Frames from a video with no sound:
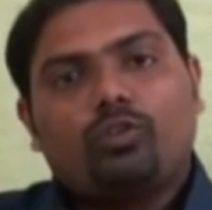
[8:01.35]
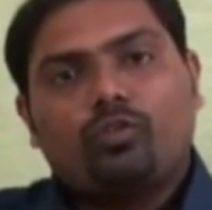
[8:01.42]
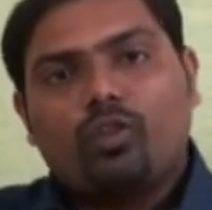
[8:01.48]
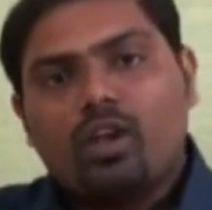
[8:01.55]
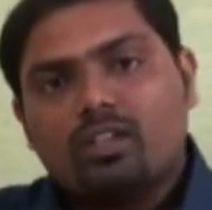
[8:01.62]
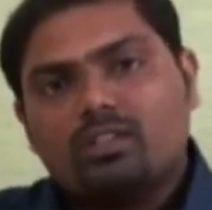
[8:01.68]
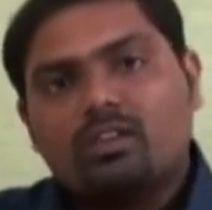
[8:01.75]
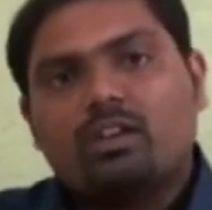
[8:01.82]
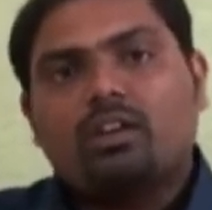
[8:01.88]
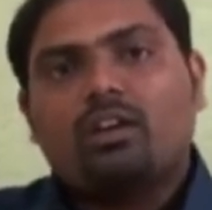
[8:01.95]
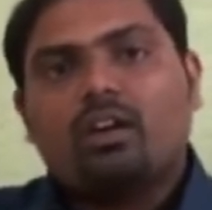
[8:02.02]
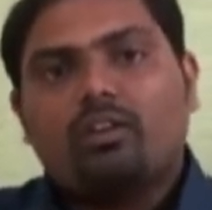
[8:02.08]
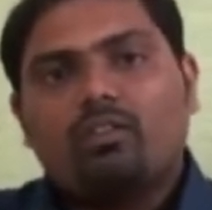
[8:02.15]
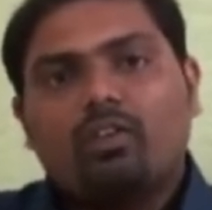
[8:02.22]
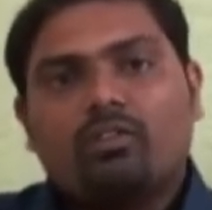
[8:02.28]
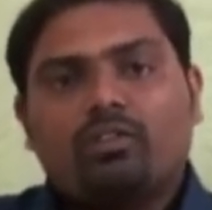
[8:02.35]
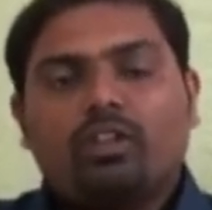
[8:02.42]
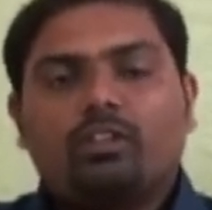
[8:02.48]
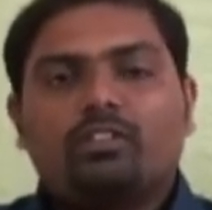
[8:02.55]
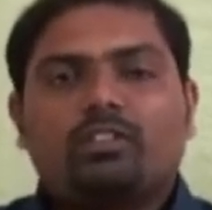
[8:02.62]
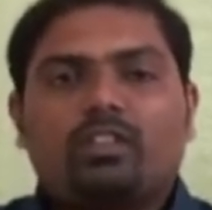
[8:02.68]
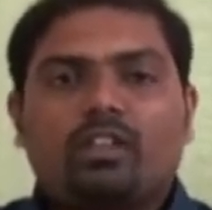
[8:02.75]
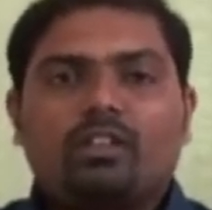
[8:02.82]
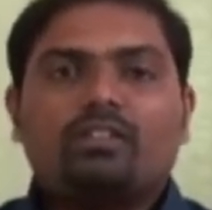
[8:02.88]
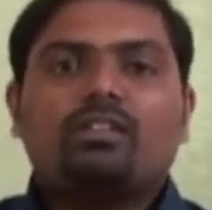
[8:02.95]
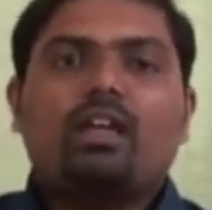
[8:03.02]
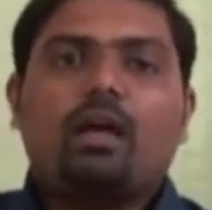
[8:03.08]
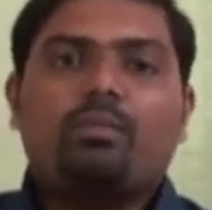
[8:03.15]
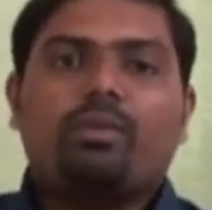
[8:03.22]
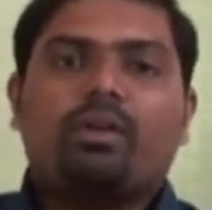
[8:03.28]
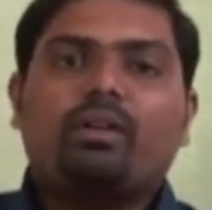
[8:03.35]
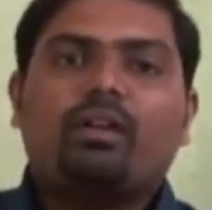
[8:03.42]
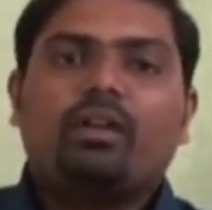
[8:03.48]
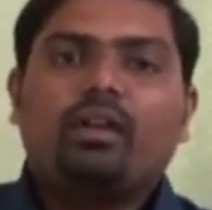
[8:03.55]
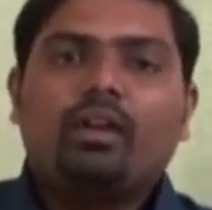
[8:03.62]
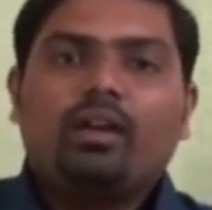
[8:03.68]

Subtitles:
that faster retrieval of these things happen.